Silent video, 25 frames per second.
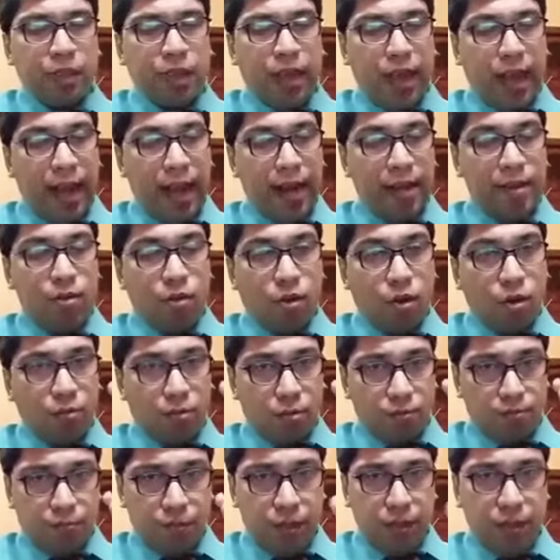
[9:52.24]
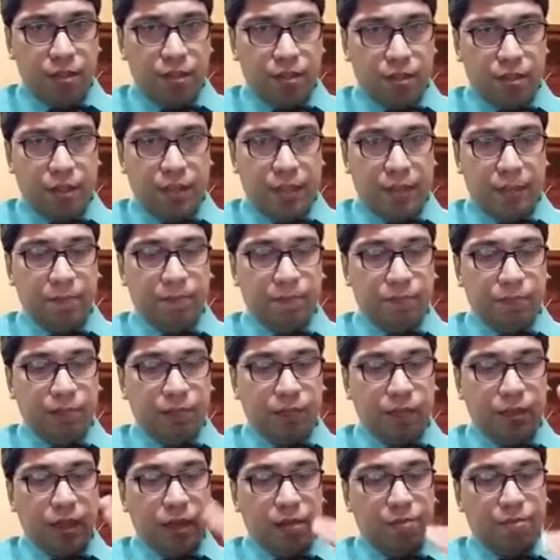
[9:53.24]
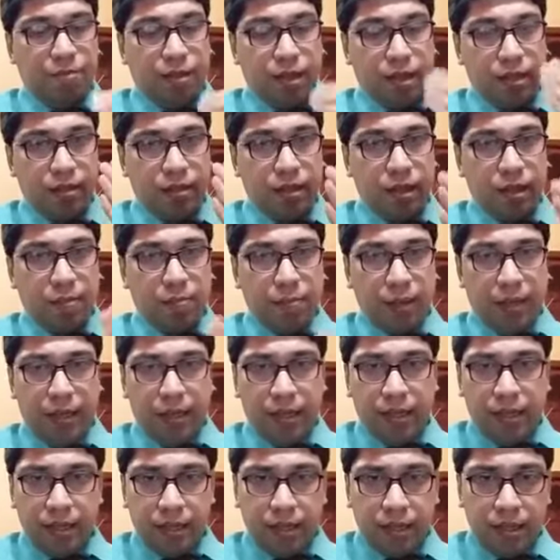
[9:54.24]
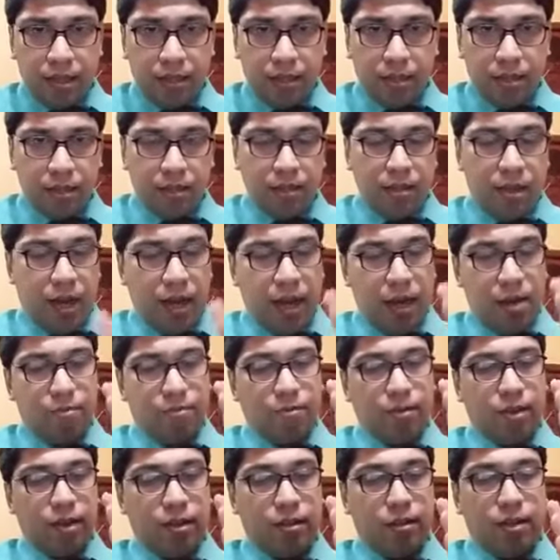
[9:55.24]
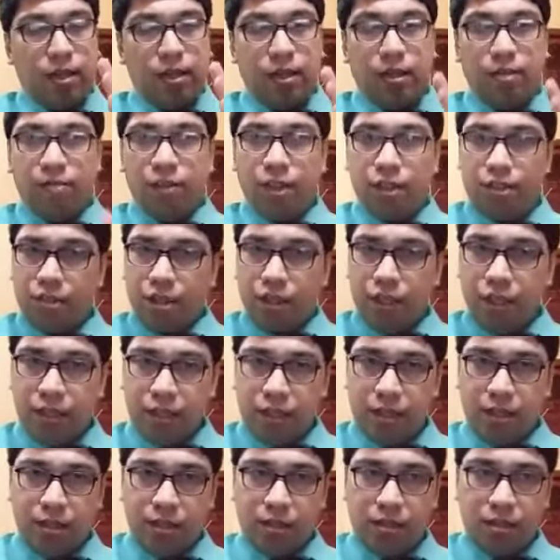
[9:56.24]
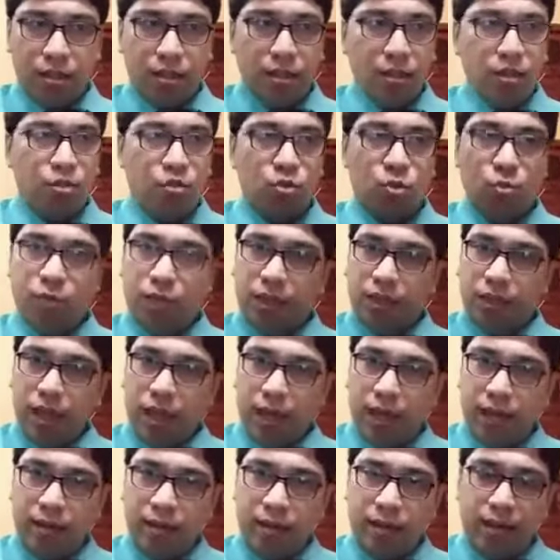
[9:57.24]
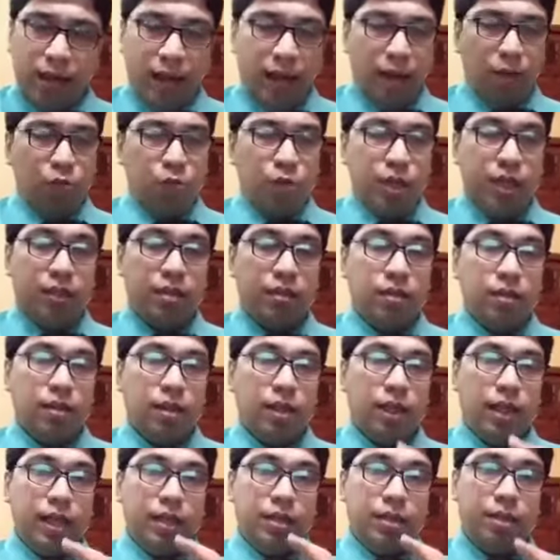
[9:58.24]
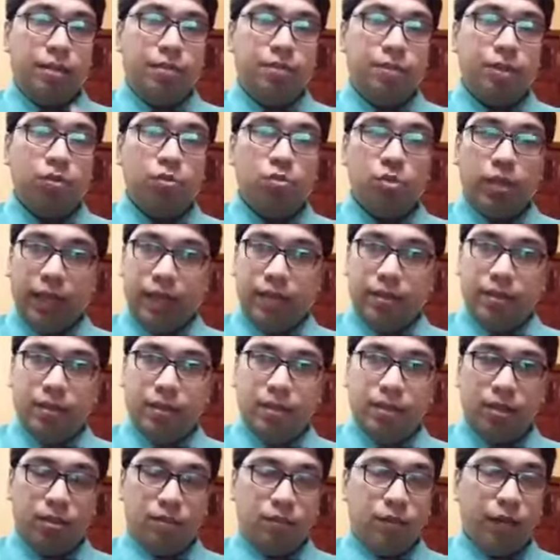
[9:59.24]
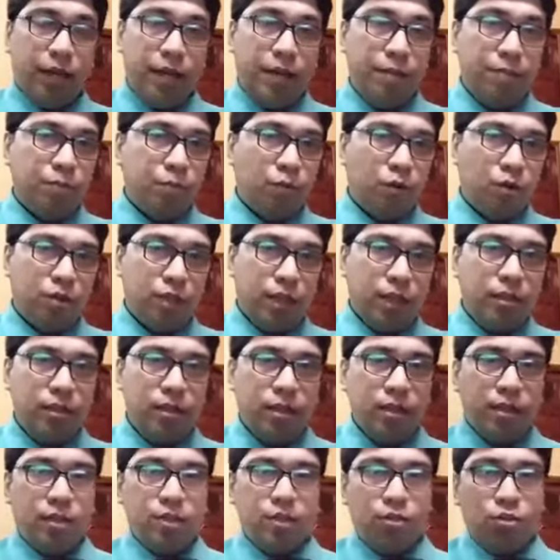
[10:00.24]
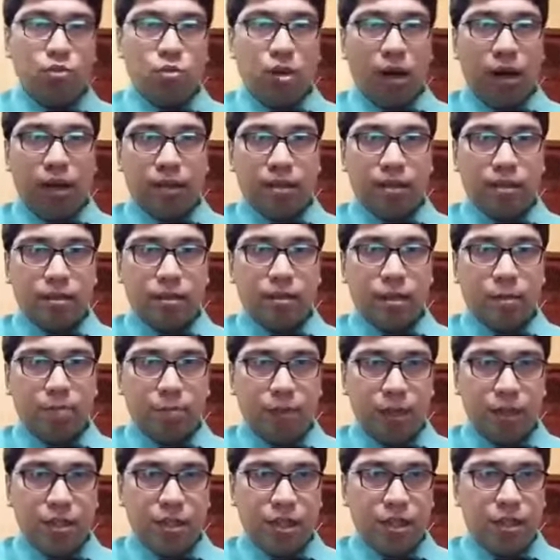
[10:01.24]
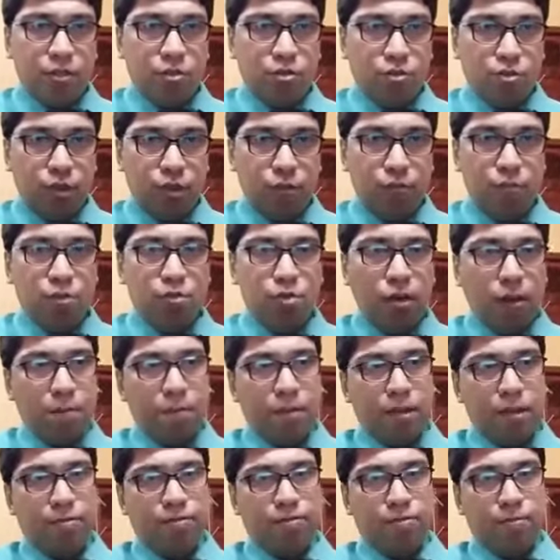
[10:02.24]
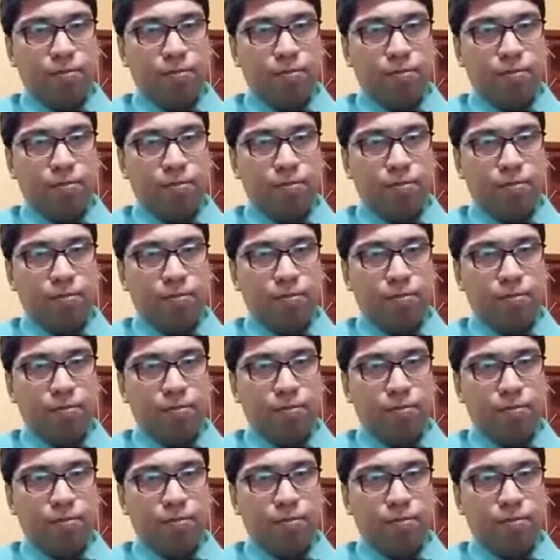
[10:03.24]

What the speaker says: and obviously the further medications and further investigations to be done with a review date. It is very important to ask the patient to review after